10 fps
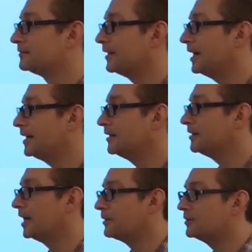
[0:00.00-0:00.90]
Right, you
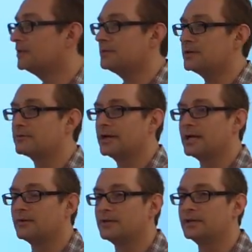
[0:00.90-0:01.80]
know, and wouldn't it be
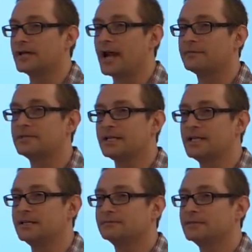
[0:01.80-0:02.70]
great if you didn't have to
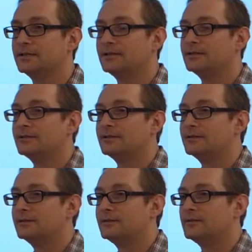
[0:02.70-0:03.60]
eat?
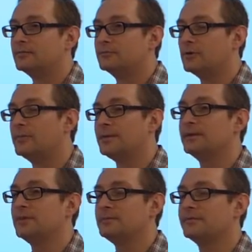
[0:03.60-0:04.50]
Well,
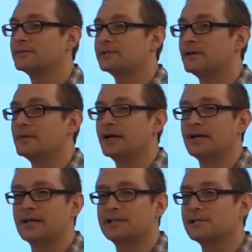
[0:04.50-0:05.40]
maybe for
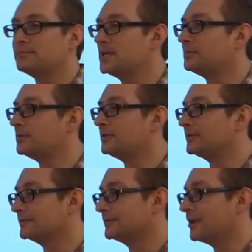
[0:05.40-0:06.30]
some
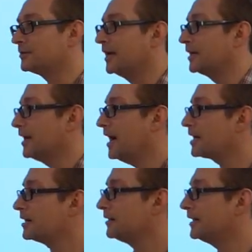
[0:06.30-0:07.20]
people are like, I
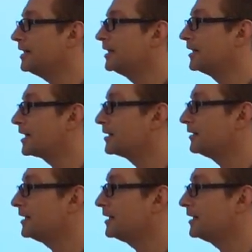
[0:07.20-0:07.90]
kind of like eating. I kind of